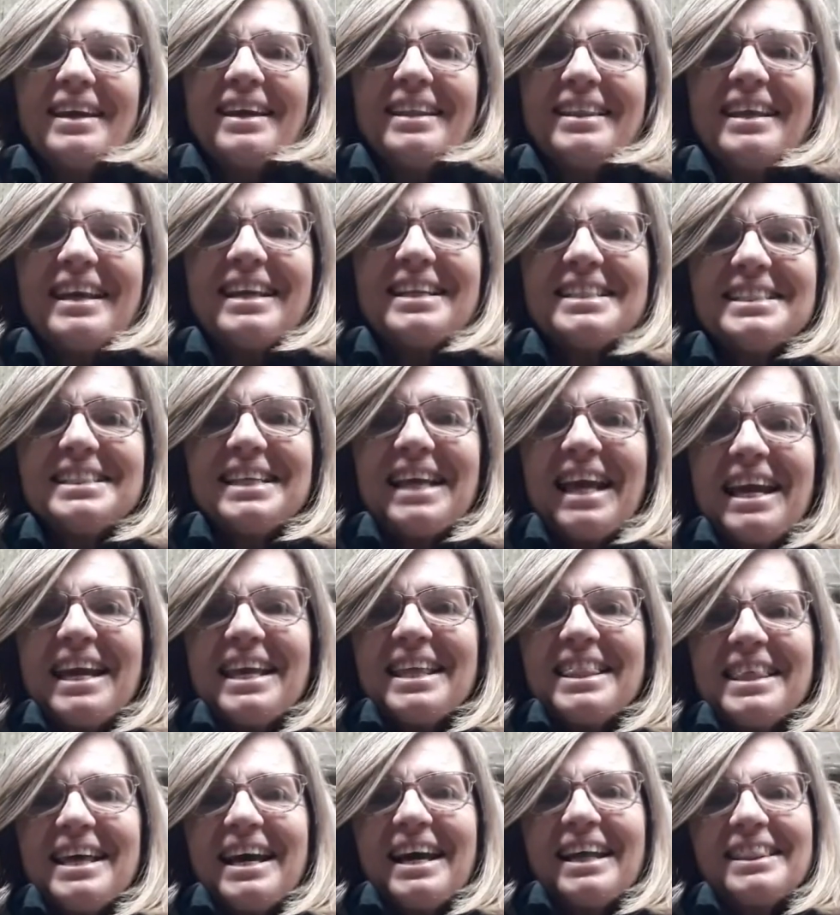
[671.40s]
They
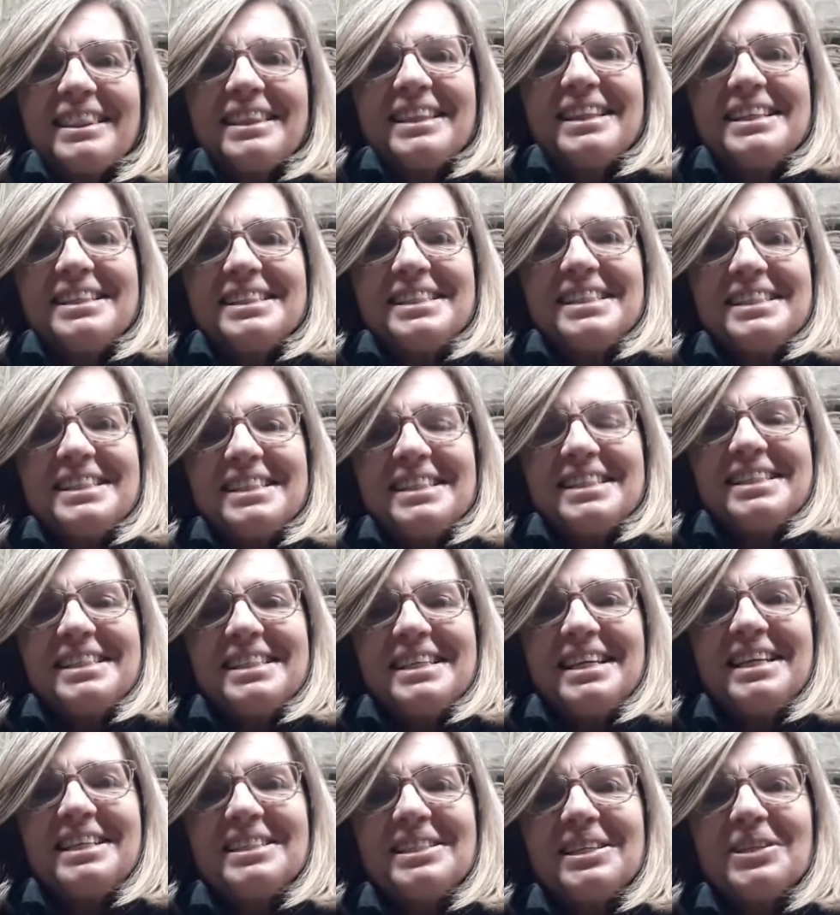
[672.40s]
say that this is the
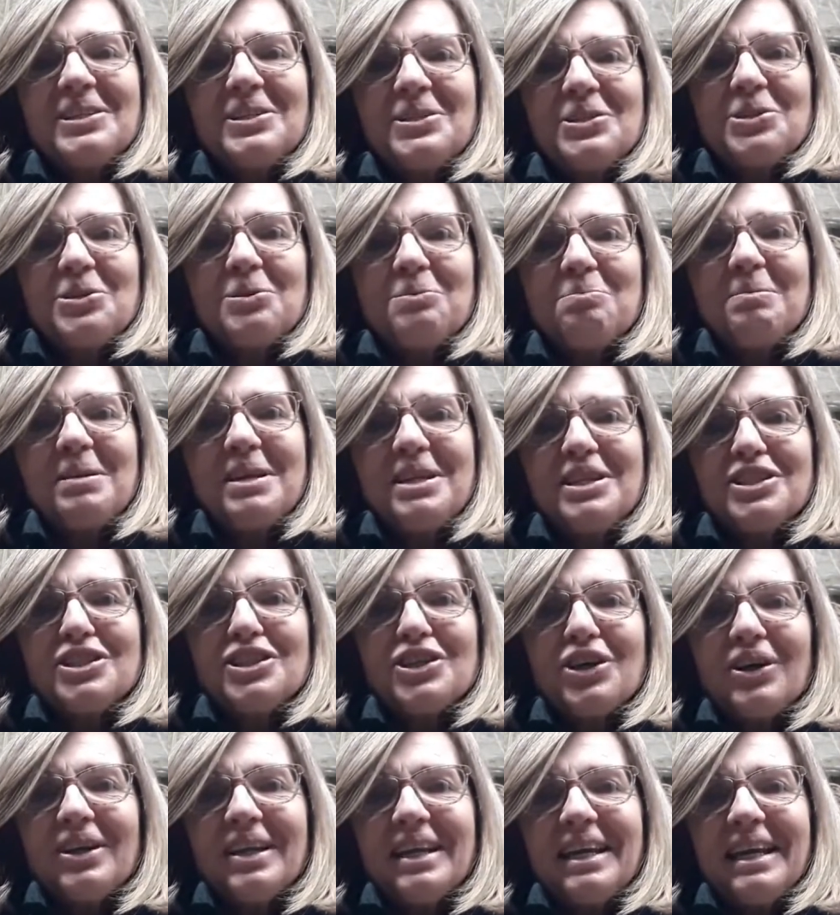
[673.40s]
season to be
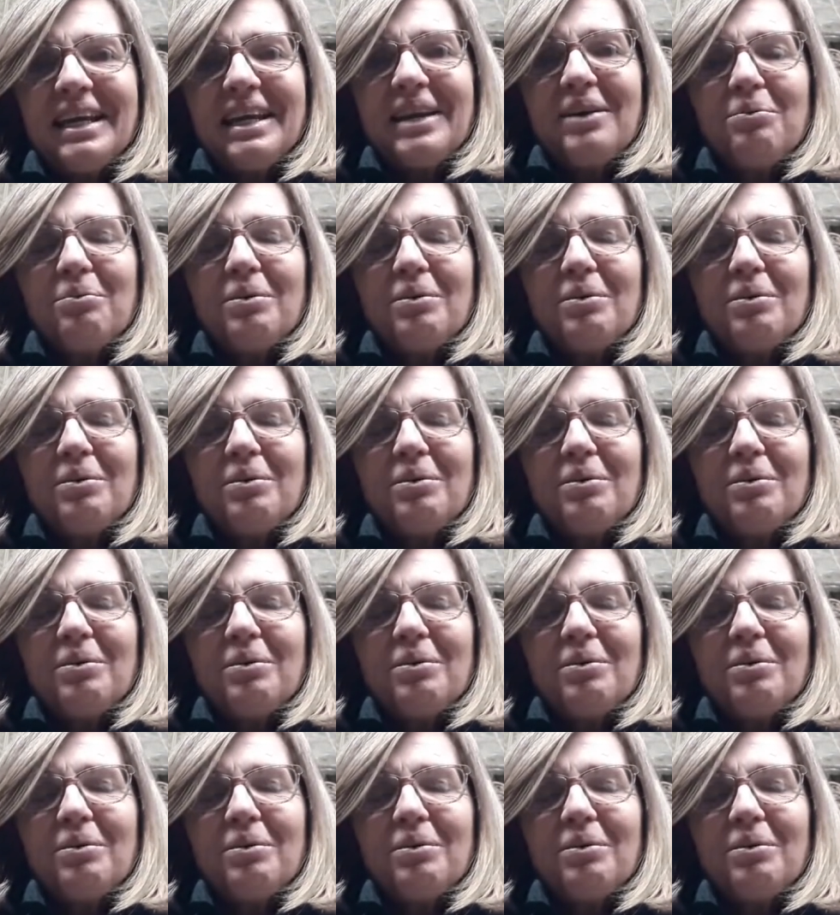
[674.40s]
jolly.